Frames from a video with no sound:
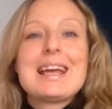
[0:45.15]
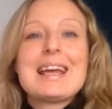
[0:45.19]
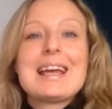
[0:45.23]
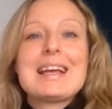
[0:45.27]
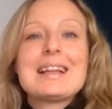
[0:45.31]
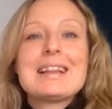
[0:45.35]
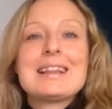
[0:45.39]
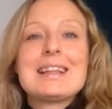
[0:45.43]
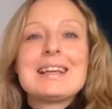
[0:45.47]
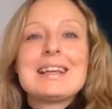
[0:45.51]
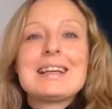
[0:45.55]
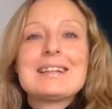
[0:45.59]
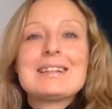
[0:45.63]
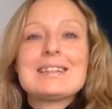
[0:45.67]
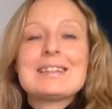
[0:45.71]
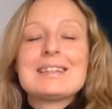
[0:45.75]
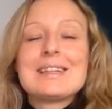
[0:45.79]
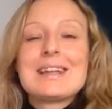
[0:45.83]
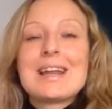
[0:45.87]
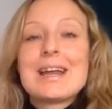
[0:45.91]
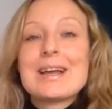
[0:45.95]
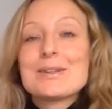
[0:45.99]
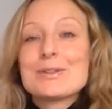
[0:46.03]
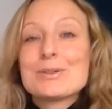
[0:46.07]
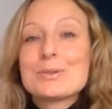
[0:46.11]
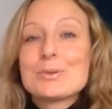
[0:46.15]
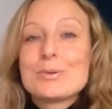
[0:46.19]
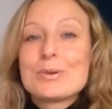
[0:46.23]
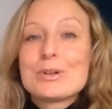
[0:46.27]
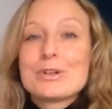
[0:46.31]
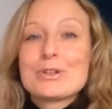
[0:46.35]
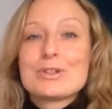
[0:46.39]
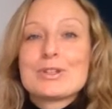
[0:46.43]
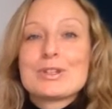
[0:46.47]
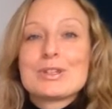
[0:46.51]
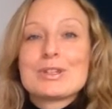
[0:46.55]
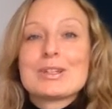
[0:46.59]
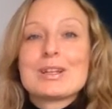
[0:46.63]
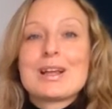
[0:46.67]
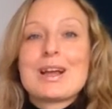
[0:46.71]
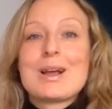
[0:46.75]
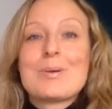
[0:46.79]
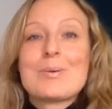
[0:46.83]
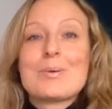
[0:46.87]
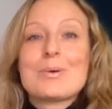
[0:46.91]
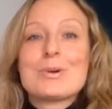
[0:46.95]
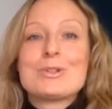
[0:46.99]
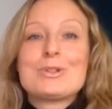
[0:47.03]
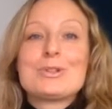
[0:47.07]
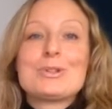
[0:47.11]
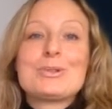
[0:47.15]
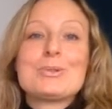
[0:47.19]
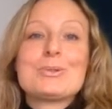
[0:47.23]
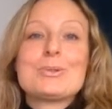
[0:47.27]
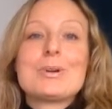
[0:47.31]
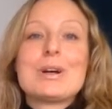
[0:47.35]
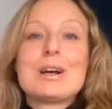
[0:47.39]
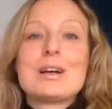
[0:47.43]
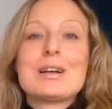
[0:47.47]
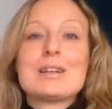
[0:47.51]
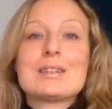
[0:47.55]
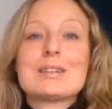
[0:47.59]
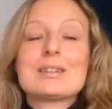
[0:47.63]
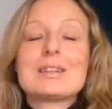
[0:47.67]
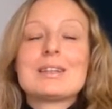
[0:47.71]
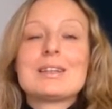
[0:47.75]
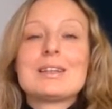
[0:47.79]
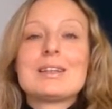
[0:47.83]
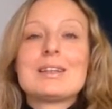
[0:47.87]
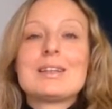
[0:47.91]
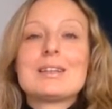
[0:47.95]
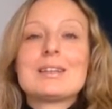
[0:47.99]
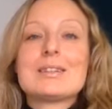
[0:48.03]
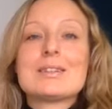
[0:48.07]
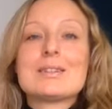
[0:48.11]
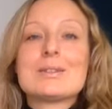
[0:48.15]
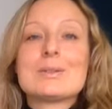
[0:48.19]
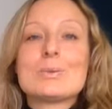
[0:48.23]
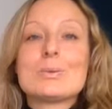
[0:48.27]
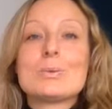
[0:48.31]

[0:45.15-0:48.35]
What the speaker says: And then the next question I want you to ask is,